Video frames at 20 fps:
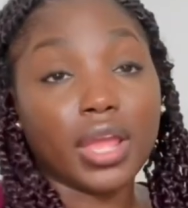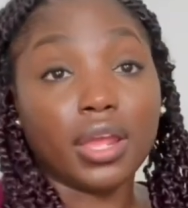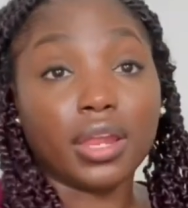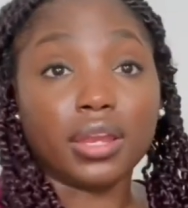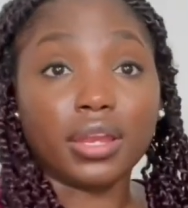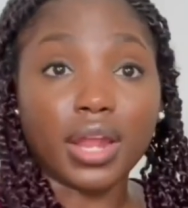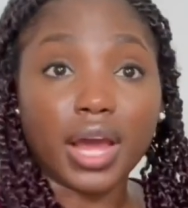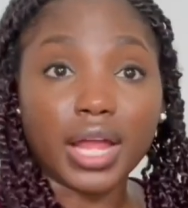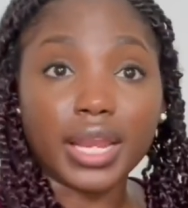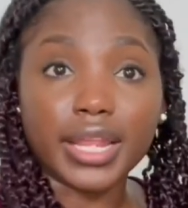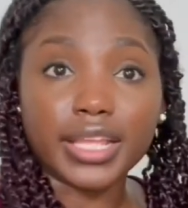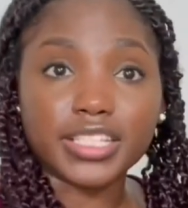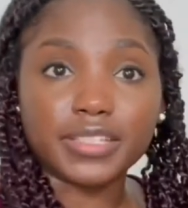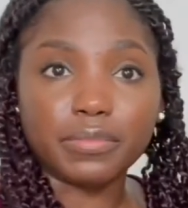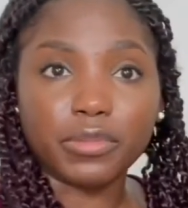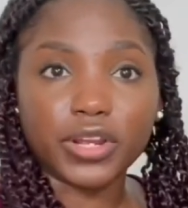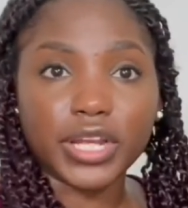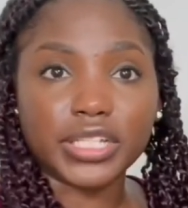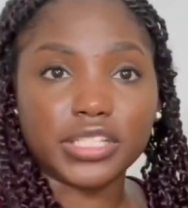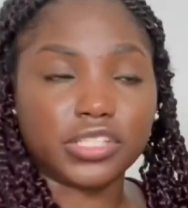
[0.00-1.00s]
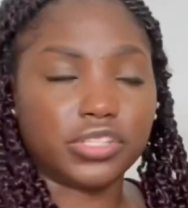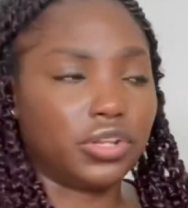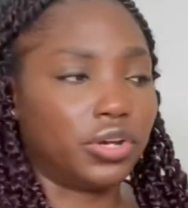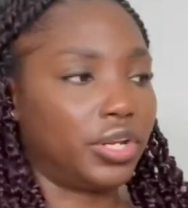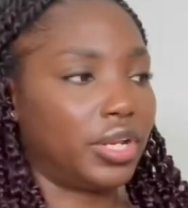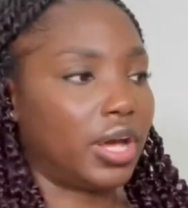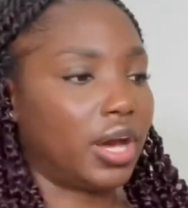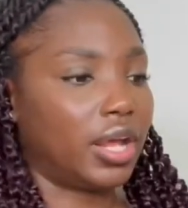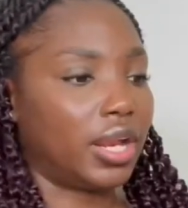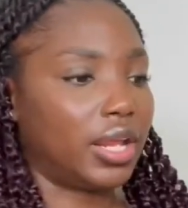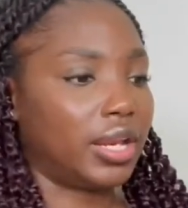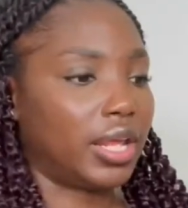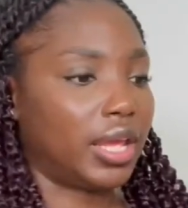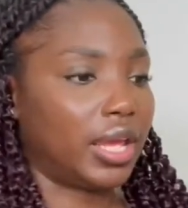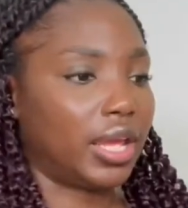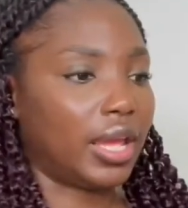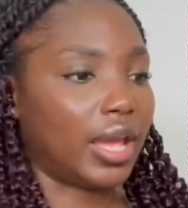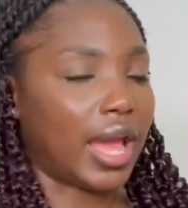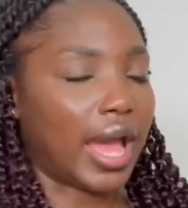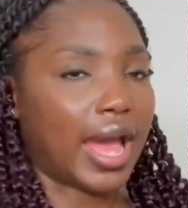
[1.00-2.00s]
knotless braids done the other
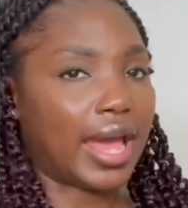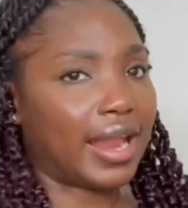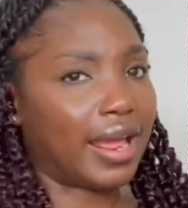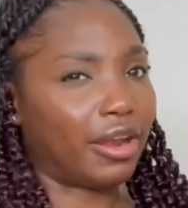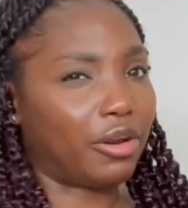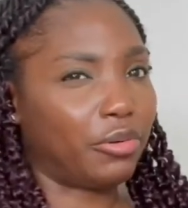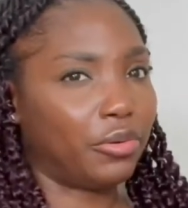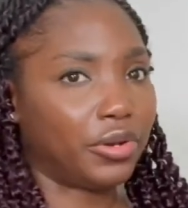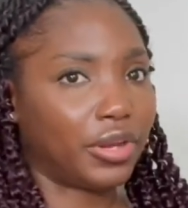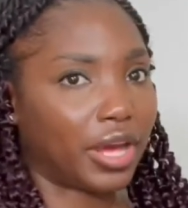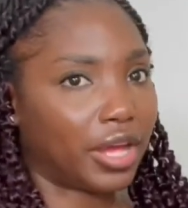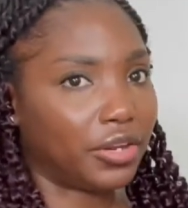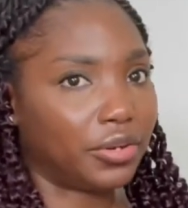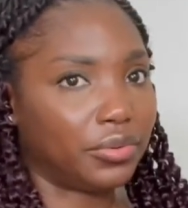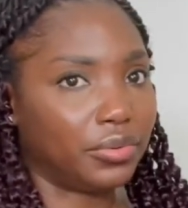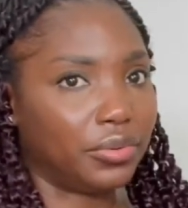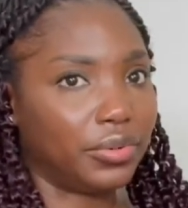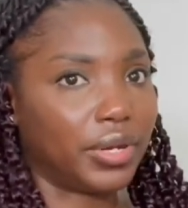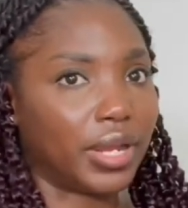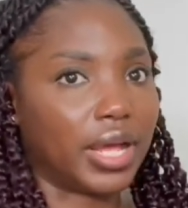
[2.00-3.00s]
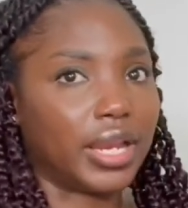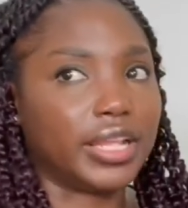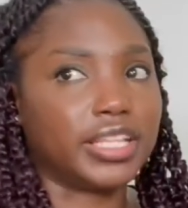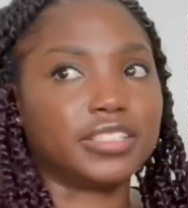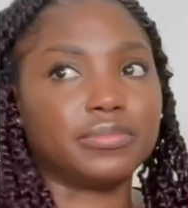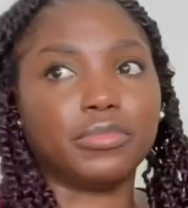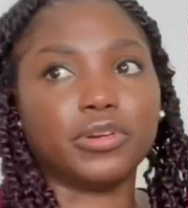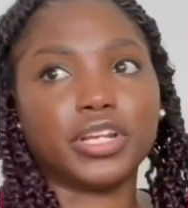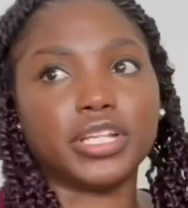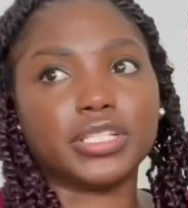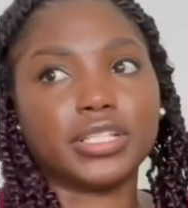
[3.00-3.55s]
day, and I could not do knotless braids